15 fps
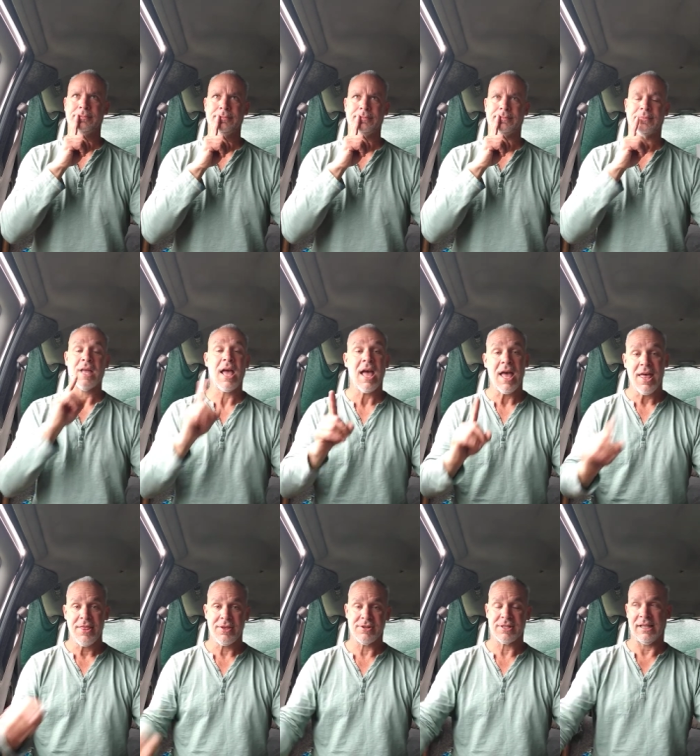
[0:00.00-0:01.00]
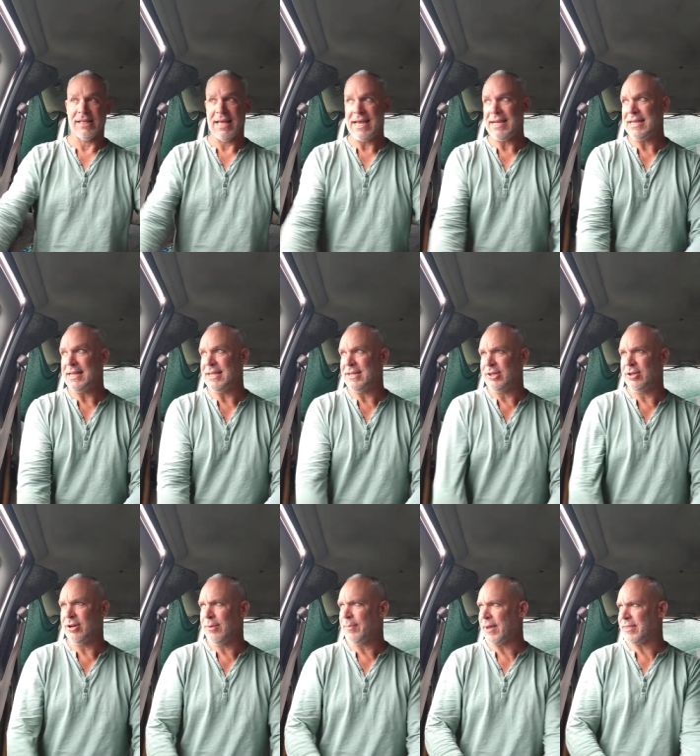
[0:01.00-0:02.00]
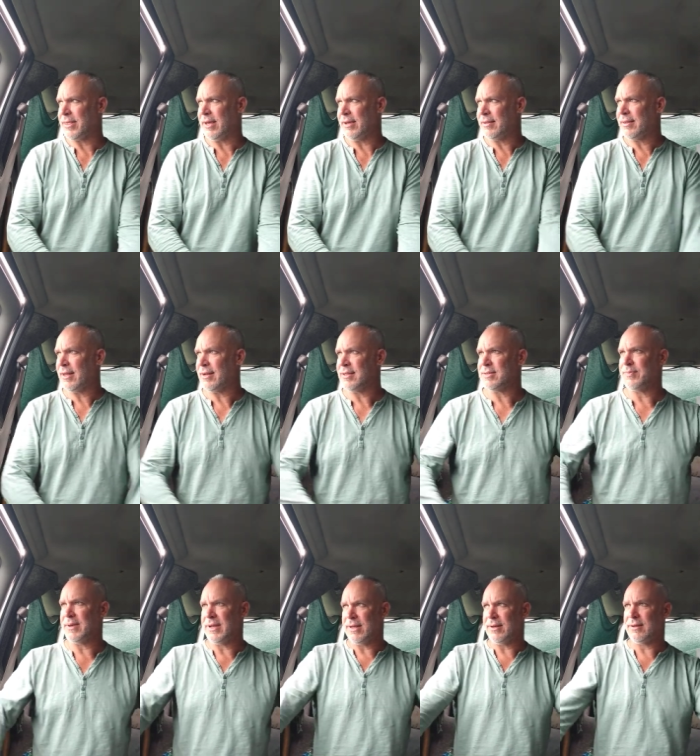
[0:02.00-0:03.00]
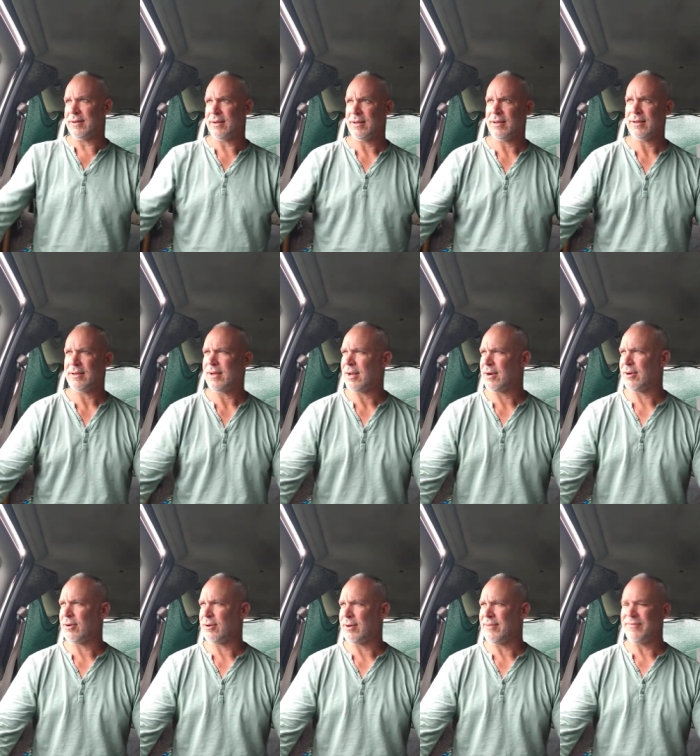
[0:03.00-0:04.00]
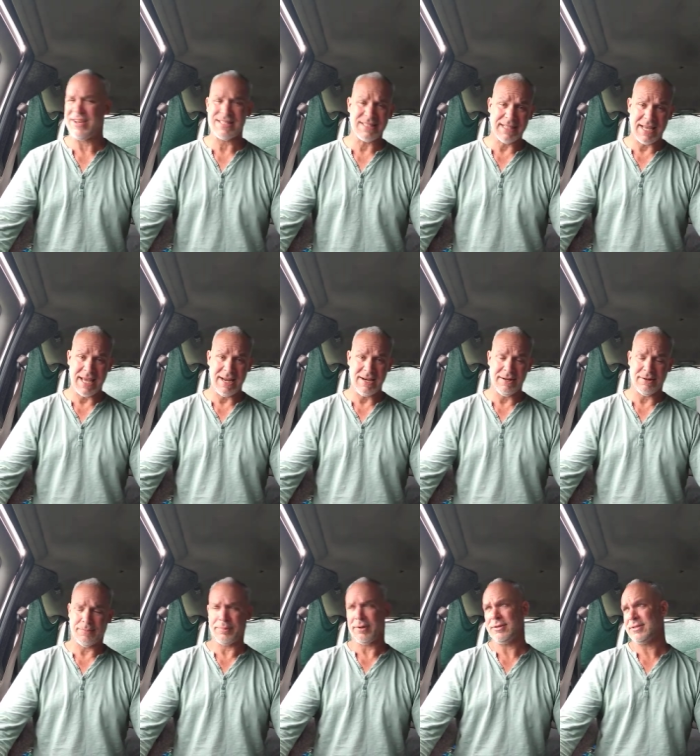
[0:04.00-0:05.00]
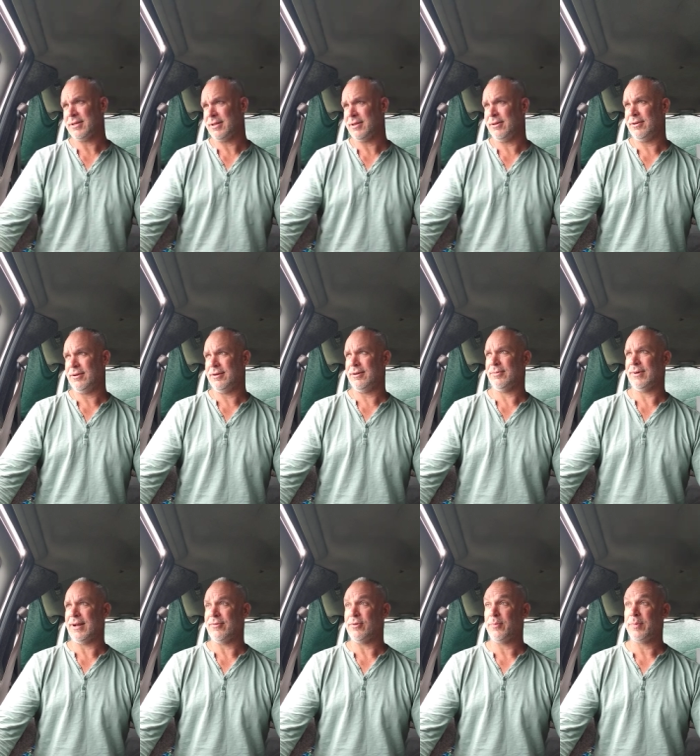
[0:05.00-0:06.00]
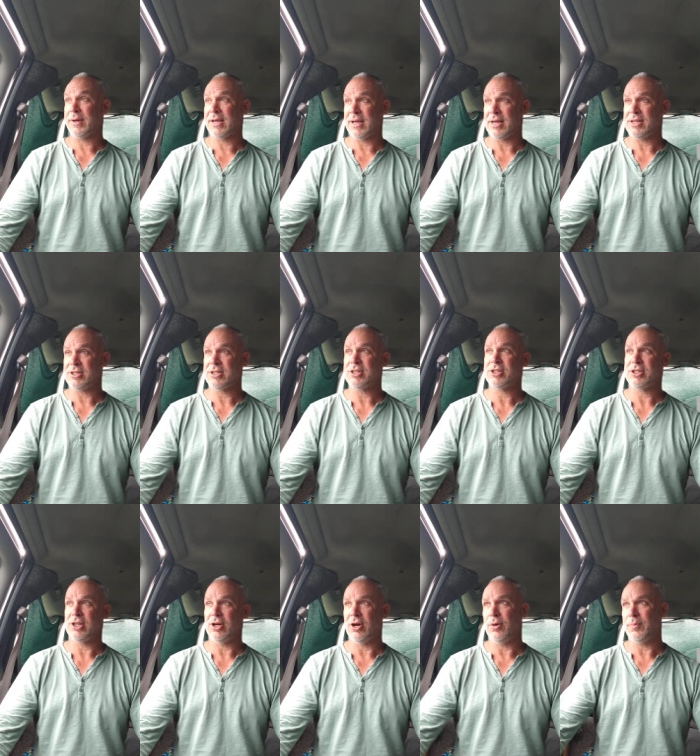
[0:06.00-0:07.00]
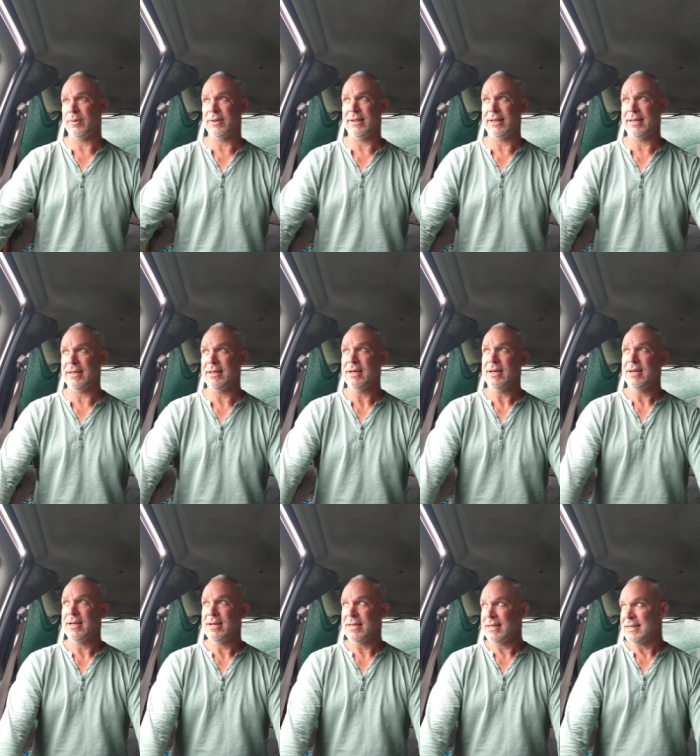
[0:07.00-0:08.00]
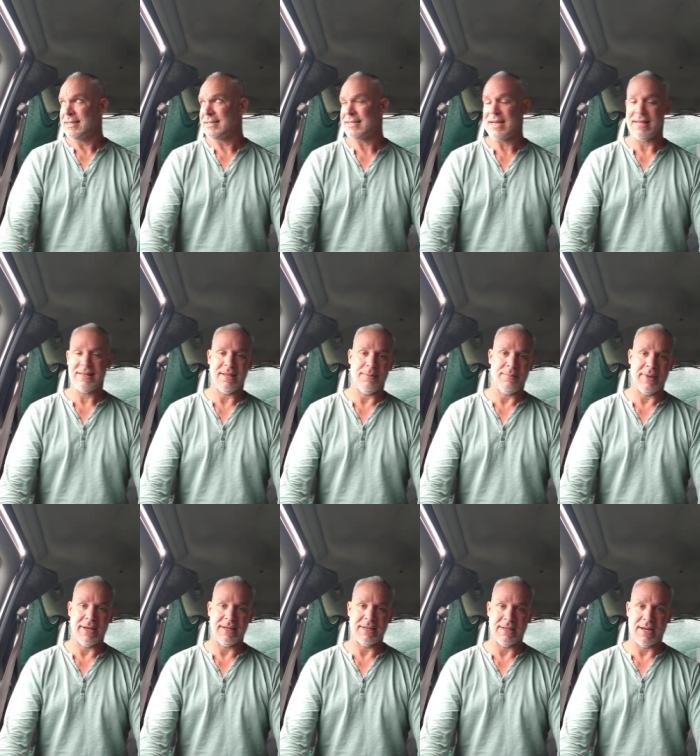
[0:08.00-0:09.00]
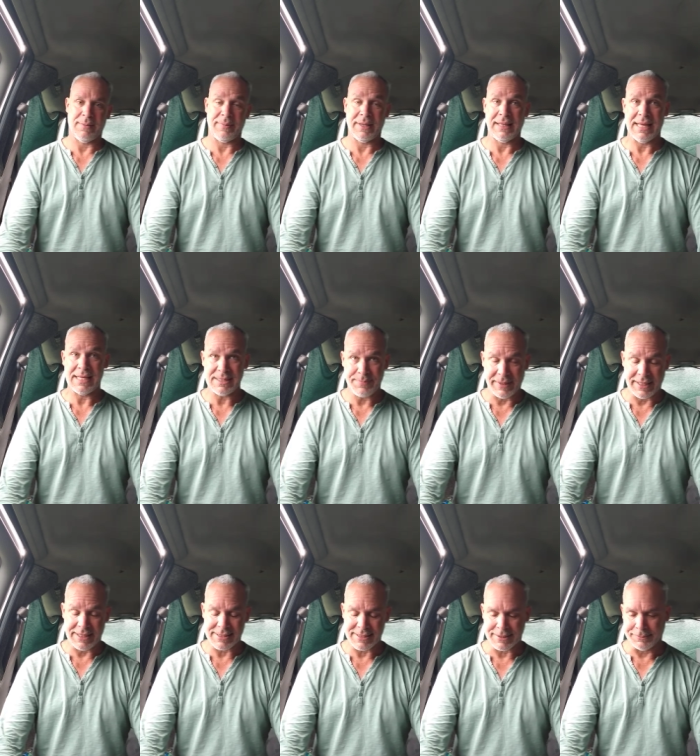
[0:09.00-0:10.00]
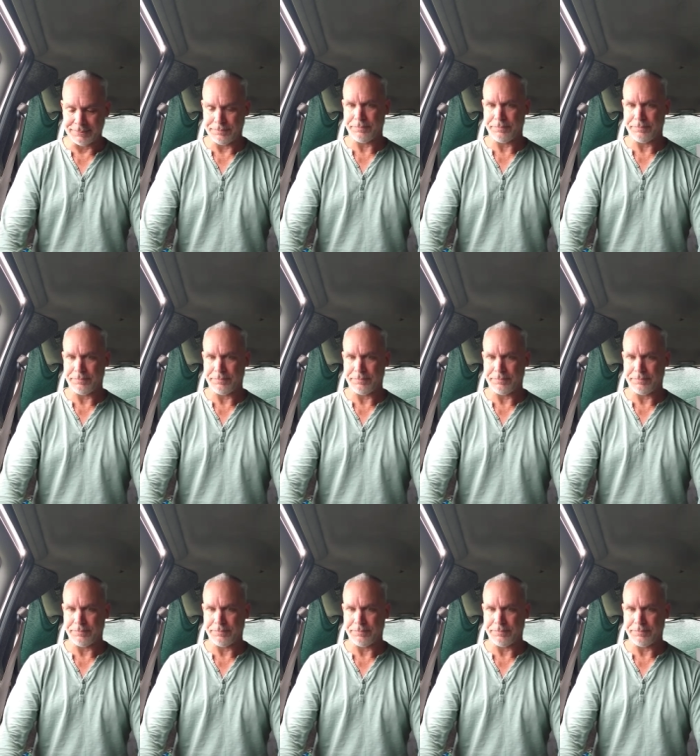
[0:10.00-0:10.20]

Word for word: Hmm. There's a lady in Europe, I think, that is being, I don't know, investigated or persecuted or whatever because she openly said that men cannot be lesbians.